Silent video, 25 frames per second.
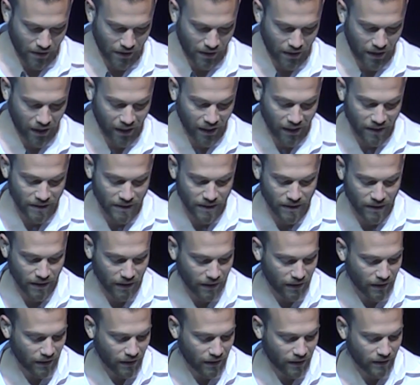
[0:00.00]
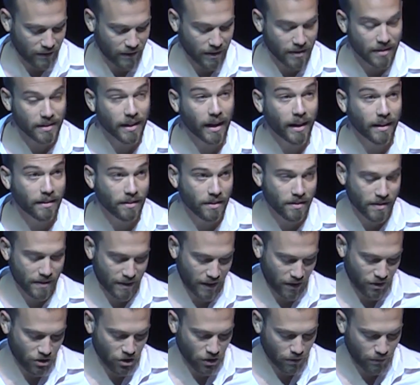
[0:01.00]
Against the state
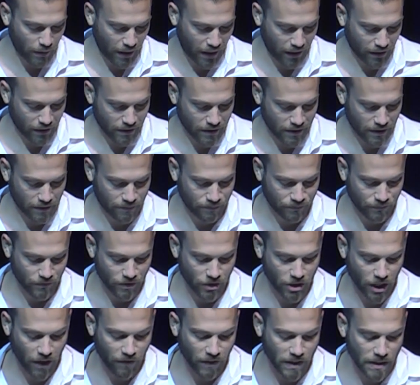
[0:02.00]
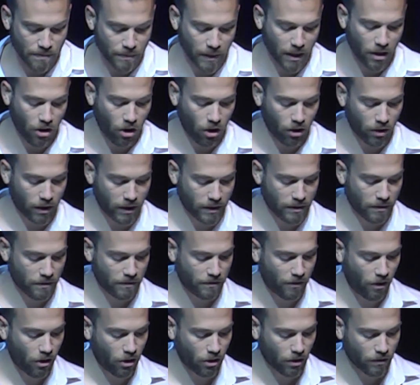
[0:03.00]
and central banks. Jeff has been calling
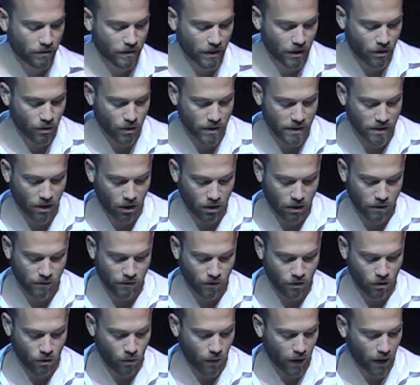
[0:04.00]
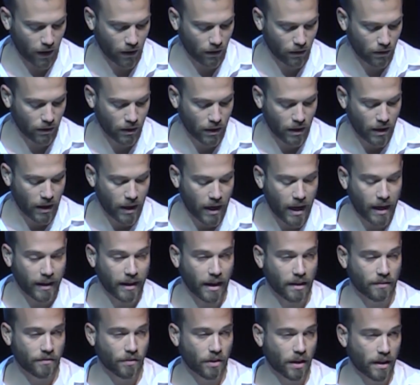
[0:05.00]
the fall of the US dollar for a while
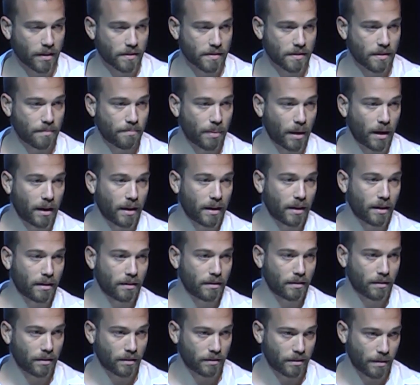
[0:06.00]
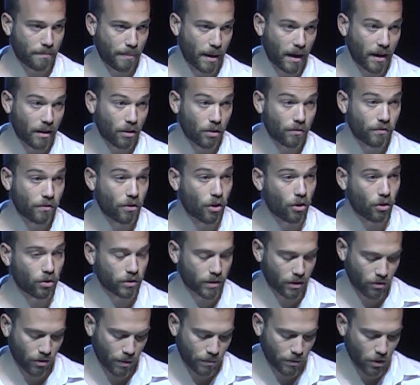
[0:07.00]
and advocates the buying of
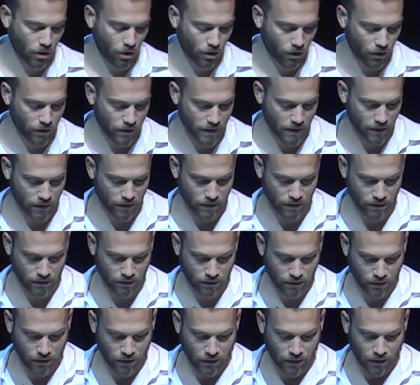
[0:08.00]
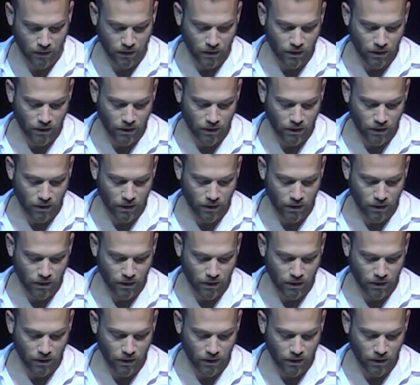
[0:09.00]
gold and cryptocurrencies.